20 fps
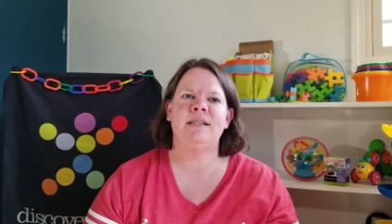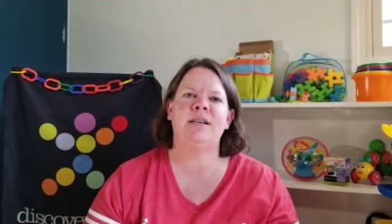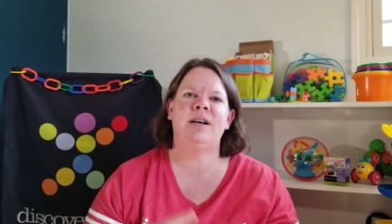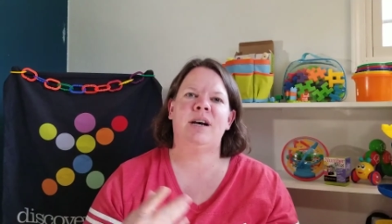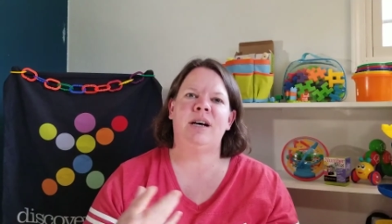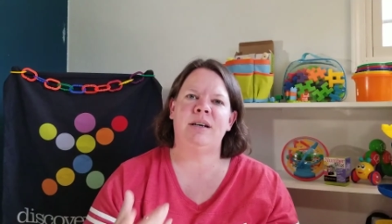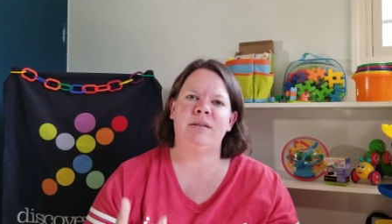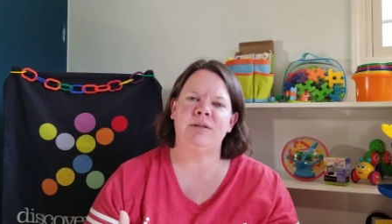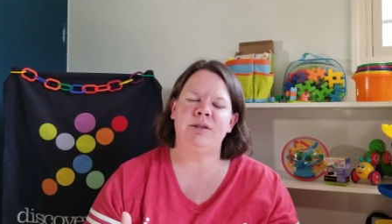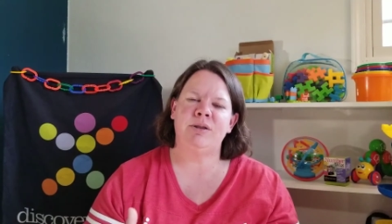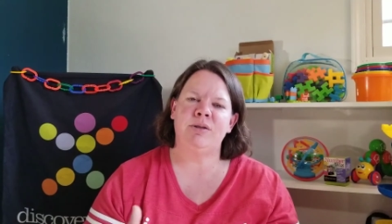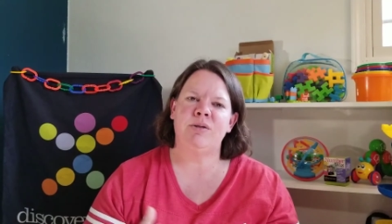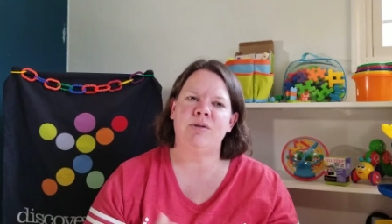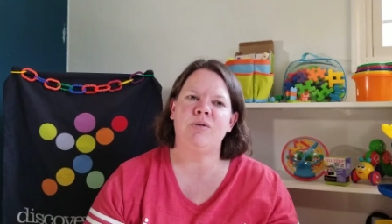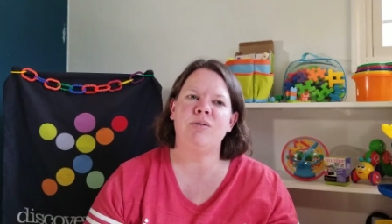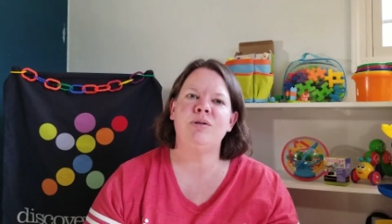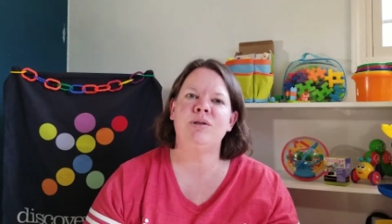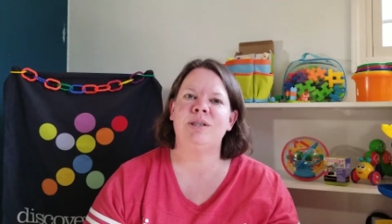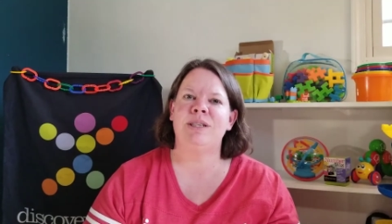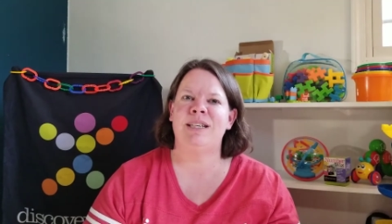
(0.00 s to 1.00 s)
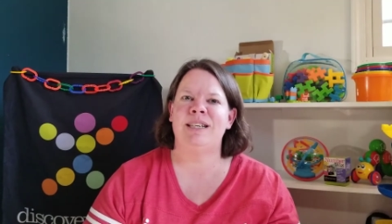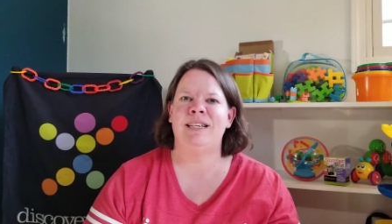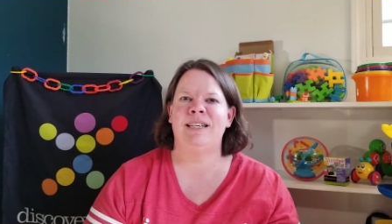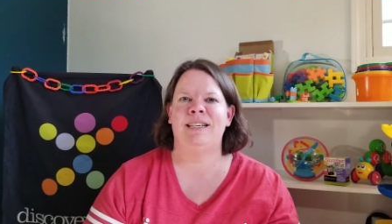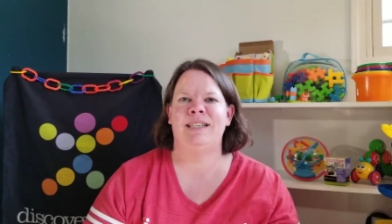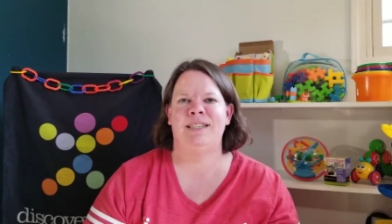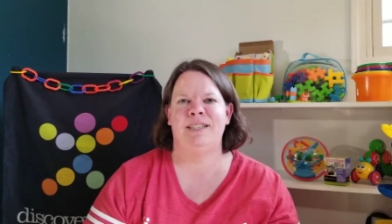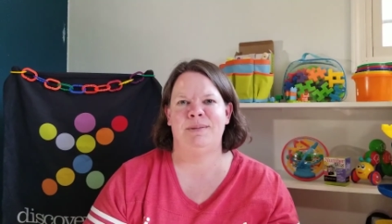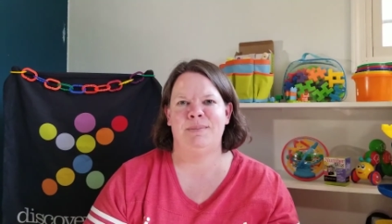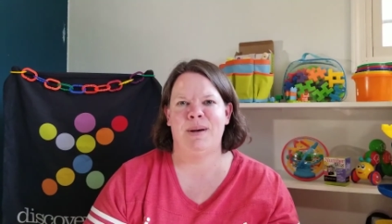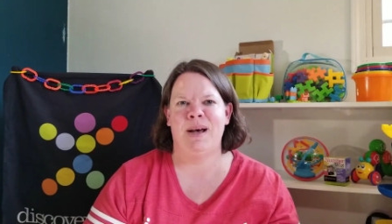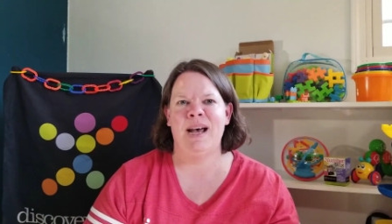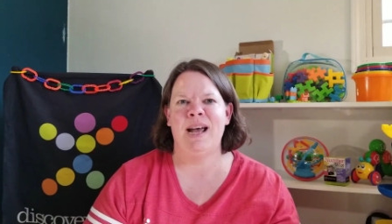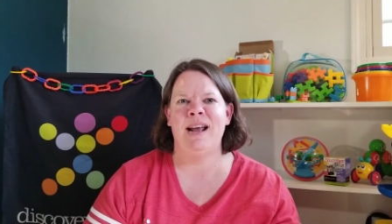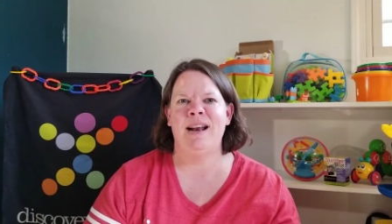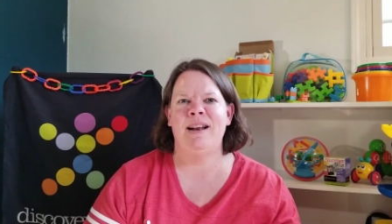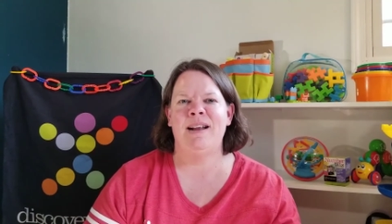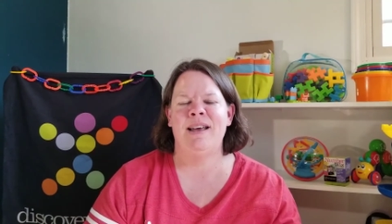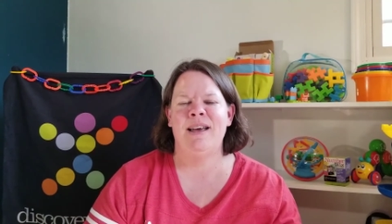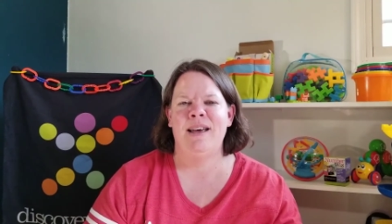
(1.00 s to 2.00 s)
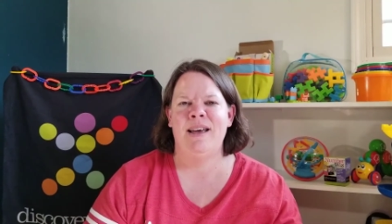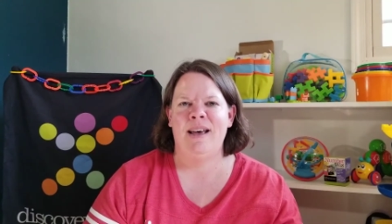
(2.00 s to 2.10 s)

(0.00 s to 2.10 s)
So the older kids might,